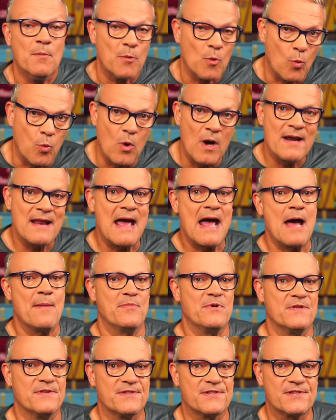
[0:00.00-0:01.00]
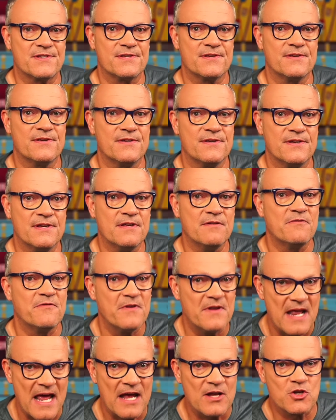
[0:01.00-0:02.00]
But what happens in
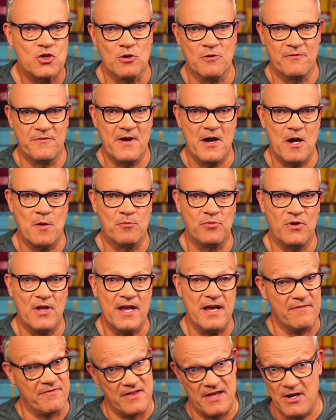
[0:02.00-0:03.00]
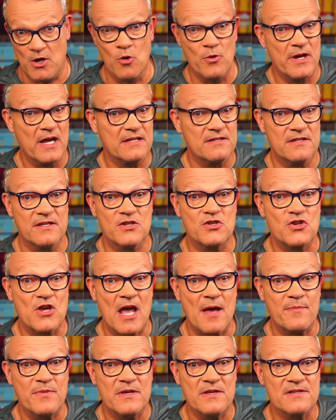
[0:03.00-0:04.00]
financial fair play if they don't get to the
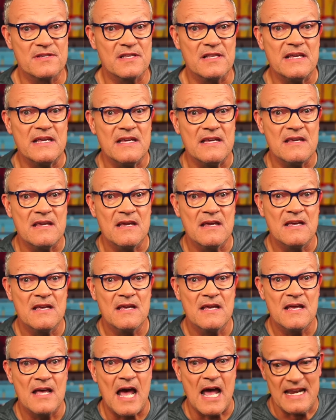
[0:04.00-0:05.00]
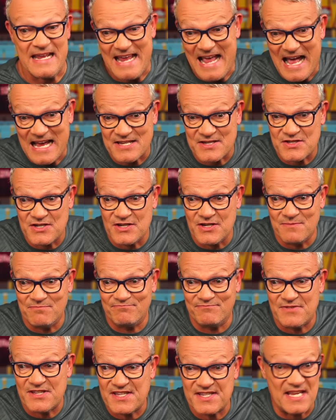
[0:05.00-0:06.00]
Champions League and he has to
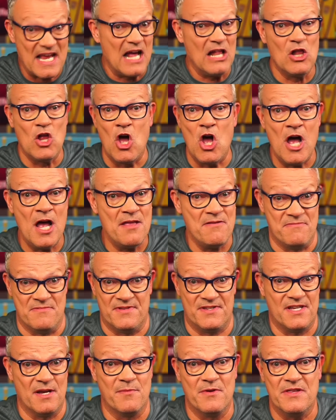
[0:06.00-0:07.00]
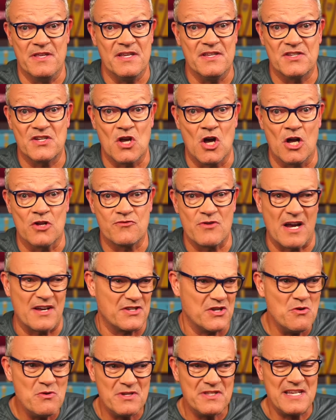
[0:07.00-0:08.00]
sell on some of these
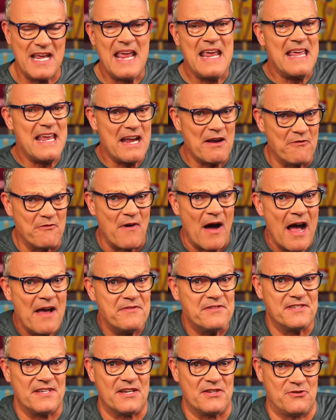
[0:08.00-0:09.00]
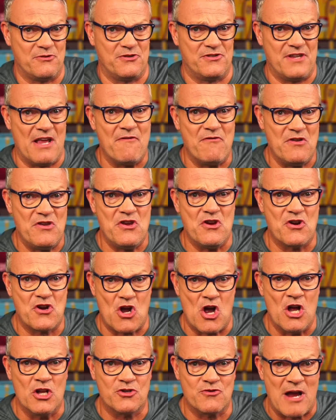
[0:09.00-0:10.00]
contracts? Who's taking a 5, 6, or 7-year
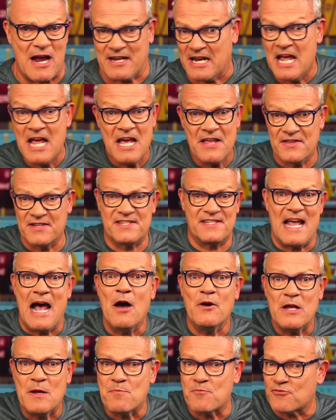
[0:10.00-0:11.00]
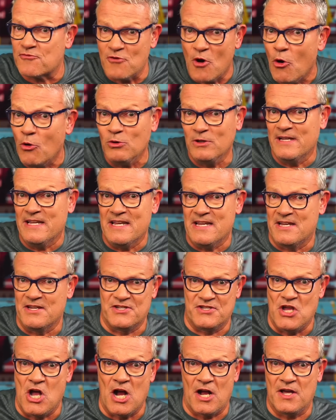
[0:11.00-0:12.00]
contract? The Saudi Pro League
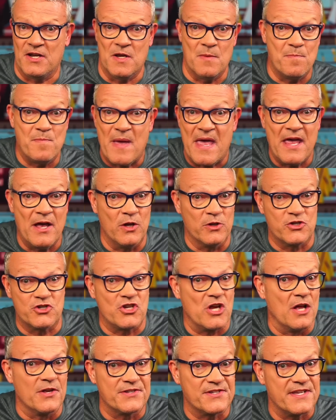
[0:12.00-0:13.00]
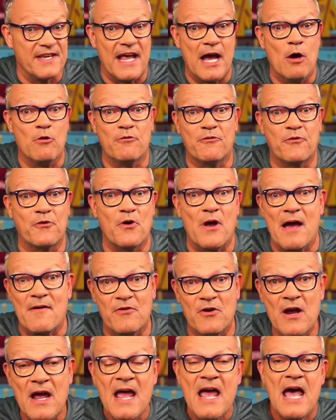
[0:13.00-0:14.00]
is not going to bail Chelsea out
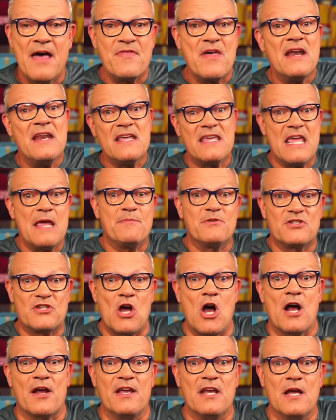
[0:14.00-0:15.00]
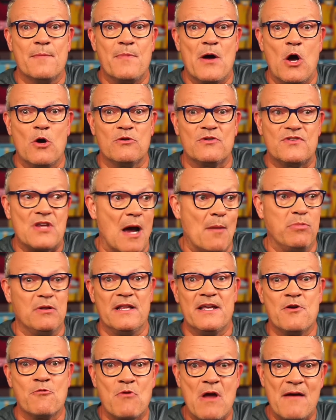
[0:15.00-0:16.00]
forever. And then he keeps talking about
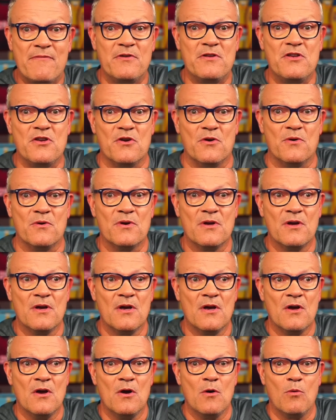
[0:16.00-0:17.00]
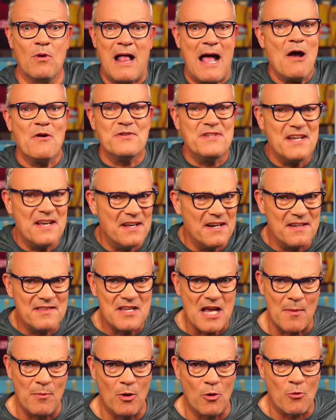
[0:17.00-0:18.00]
doubling revenue. Well, how is he going to
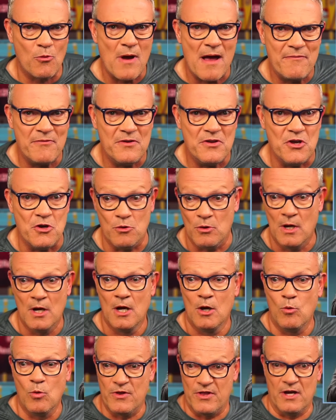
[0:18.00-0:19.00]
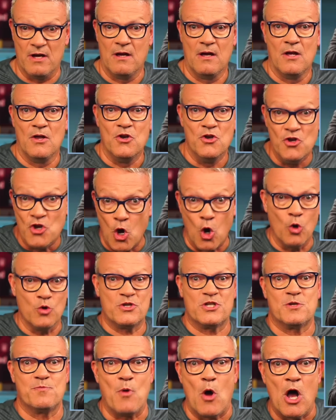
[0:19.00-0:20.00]
double revenue? With a
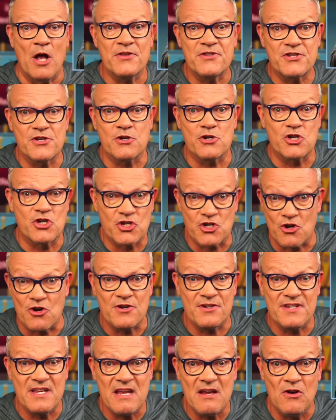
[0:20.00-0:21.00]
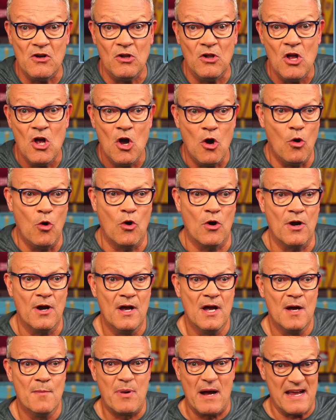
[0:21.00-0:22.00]
no-sponsor shirt deal or
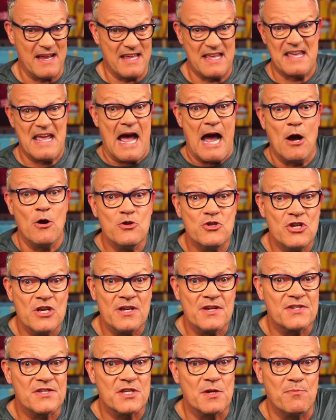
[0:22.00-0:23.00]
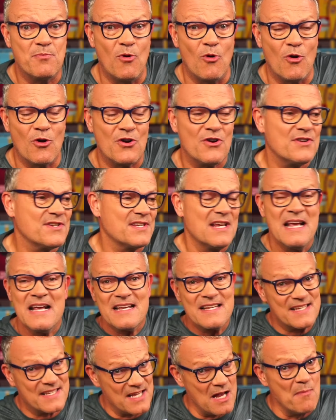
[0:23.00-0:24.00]
by gouging supporters?
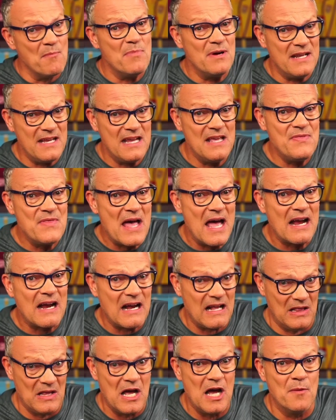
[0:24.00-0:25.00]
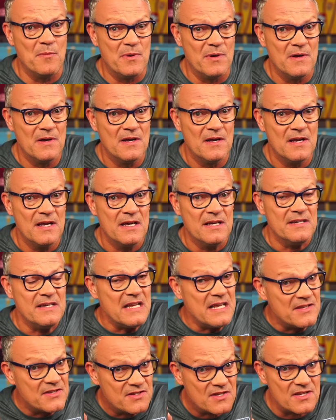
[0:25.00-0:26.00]
Somebody in that club
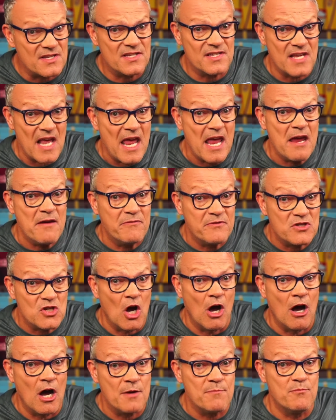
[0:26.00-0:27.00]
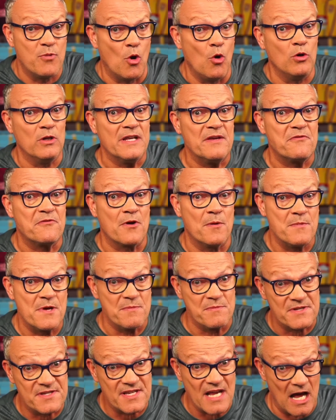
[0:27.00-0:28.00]
needs to save Todd Boehly from
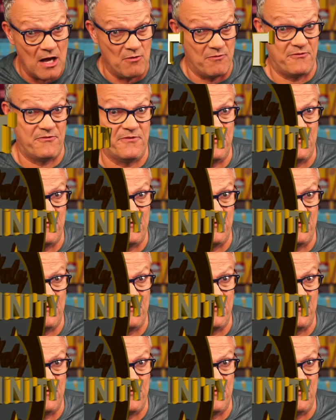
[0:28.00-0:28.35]
himself.